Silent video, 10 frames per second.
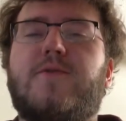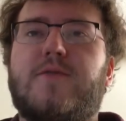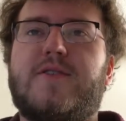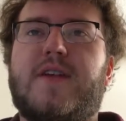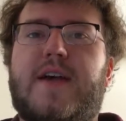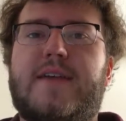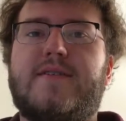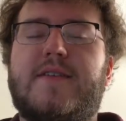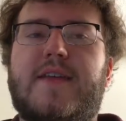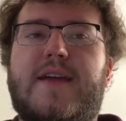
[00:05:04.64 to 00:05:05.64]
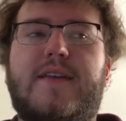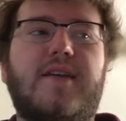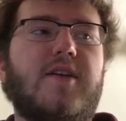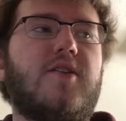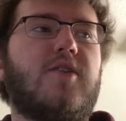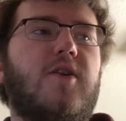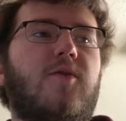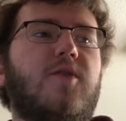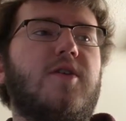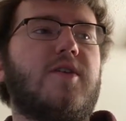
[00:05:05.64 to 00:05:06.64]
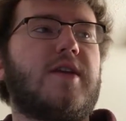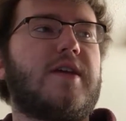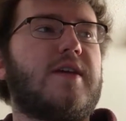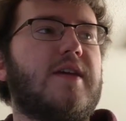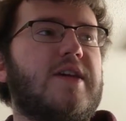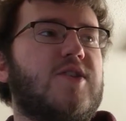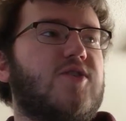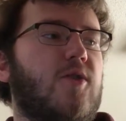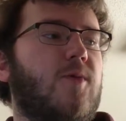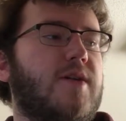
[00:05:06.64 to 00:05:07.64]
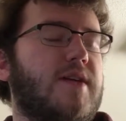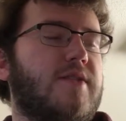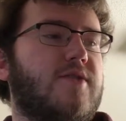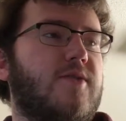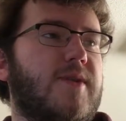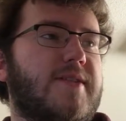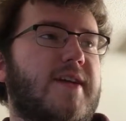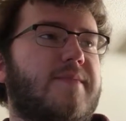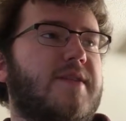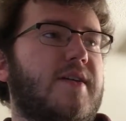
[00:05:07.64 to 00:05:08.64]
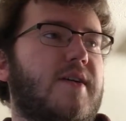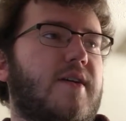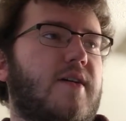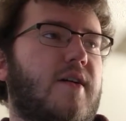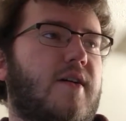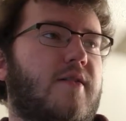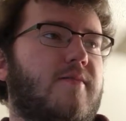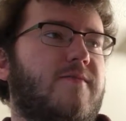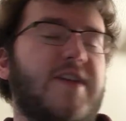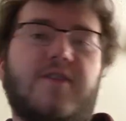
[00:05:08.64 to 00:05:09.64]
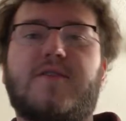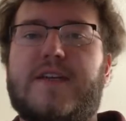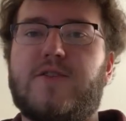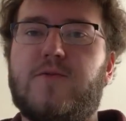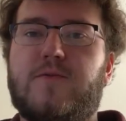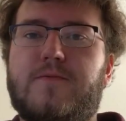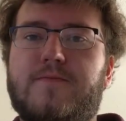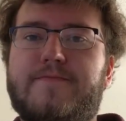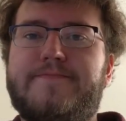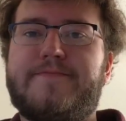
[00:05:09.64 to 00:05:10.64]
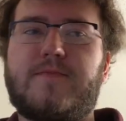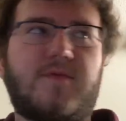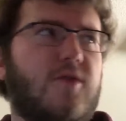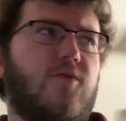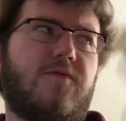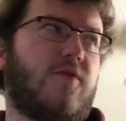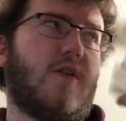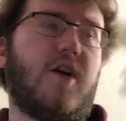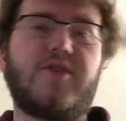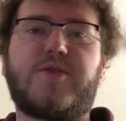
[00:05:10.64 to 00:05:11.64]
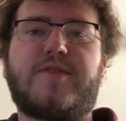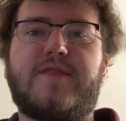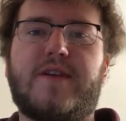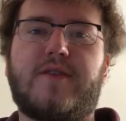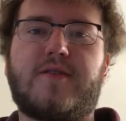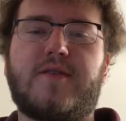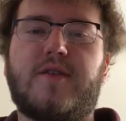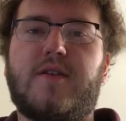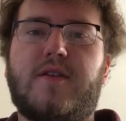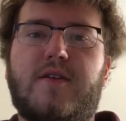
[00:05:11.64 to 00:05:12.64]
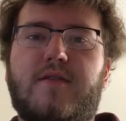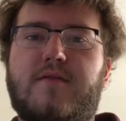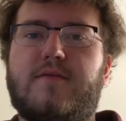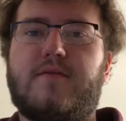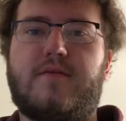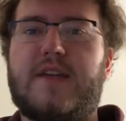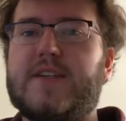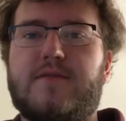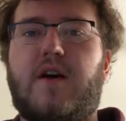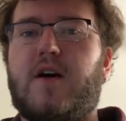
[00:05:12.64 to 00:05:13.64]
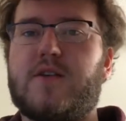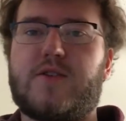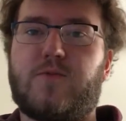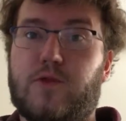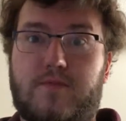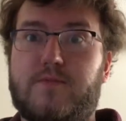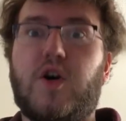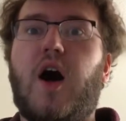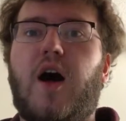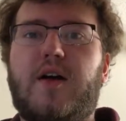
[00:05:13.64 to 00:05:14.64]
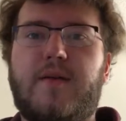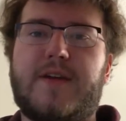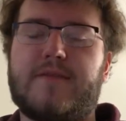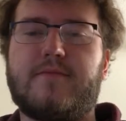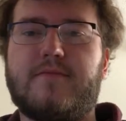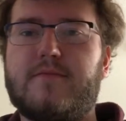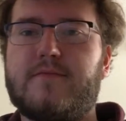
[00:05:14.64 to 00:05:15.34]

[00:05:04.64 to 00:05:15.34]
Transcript: towards science, in that, he is so willing to accept figures like Newton, who for hundreds of years his laws were law. I mean,